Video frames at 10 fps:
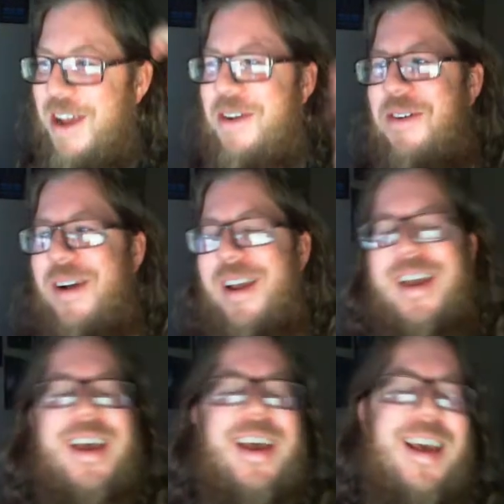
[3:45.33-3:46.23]
Anyway,
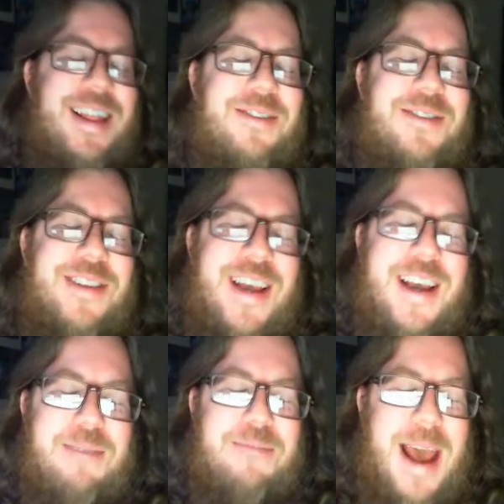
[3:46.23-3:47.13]
there was
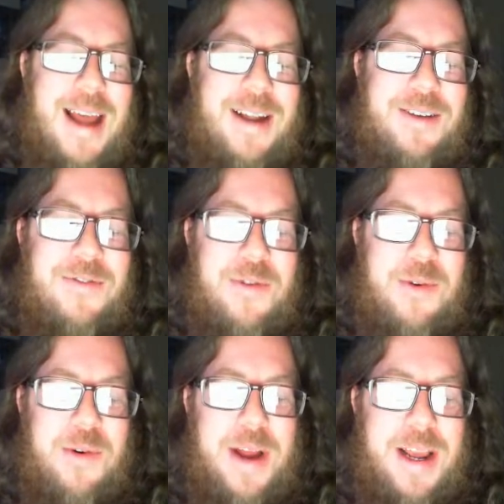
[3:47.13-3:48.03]
a patent
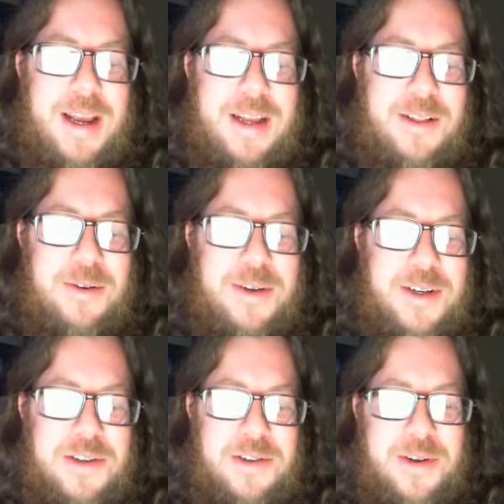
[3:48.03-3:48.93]
for a
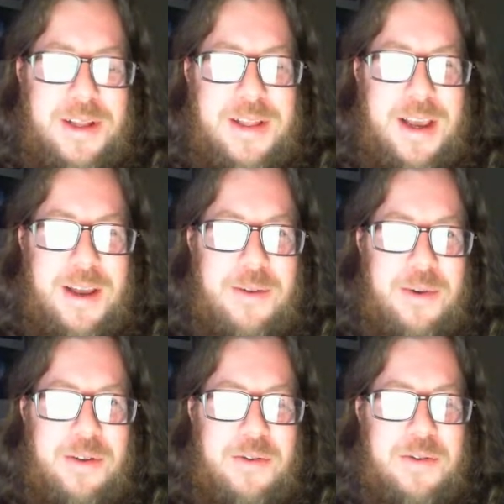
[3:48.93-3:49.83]
loading screen thing
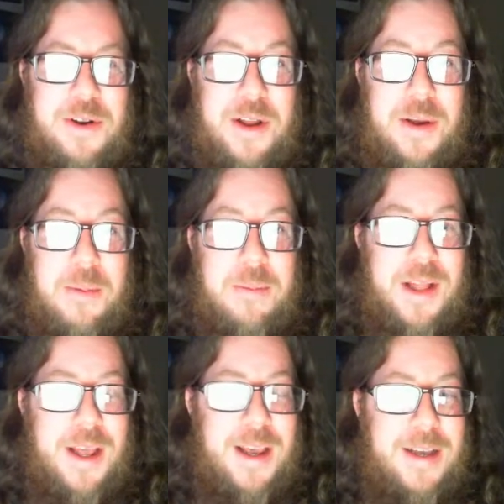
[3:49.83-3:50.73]
where you could
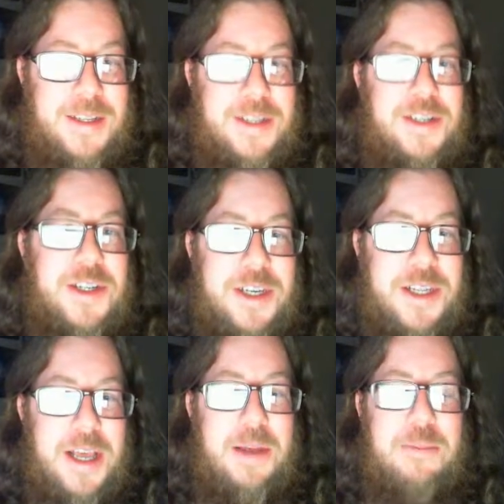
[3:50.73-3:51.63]
play essentially
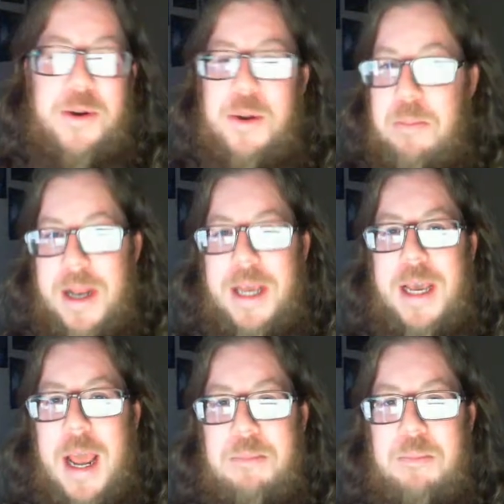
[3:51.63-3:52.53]
they had put a mini
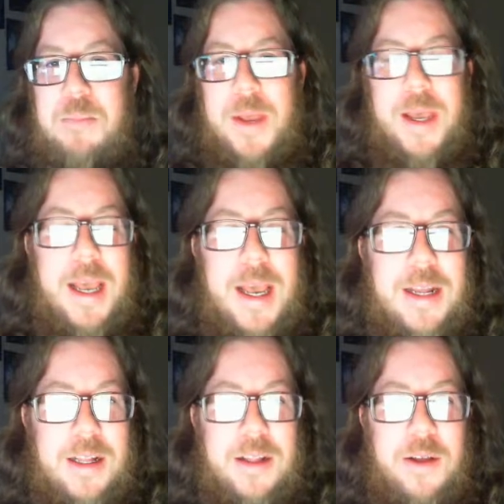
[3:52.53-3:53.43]
game
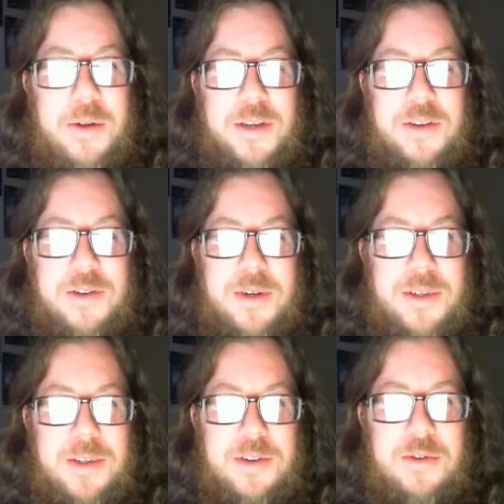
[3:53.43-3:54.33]
in the loading screen
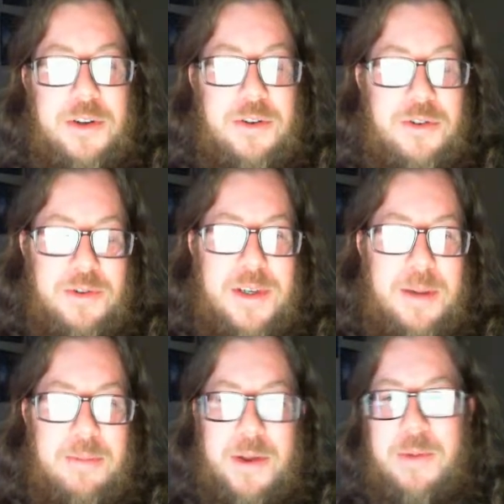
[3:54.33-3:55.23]
so you could do
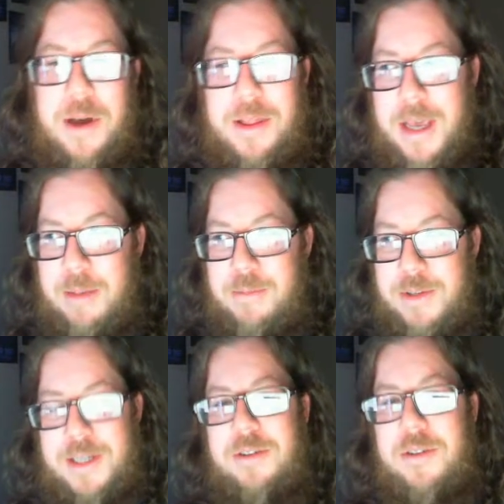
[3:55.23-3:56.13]
something while the game
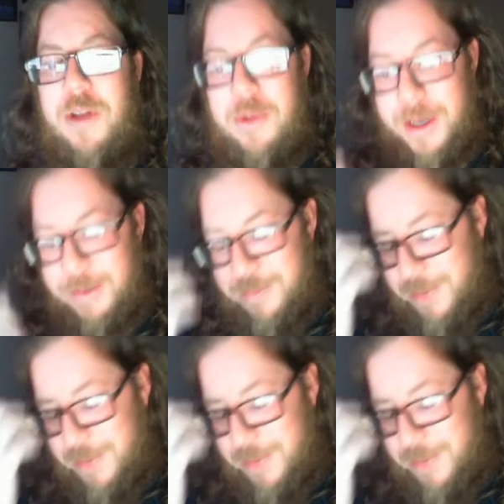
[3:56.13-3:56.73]
was still loading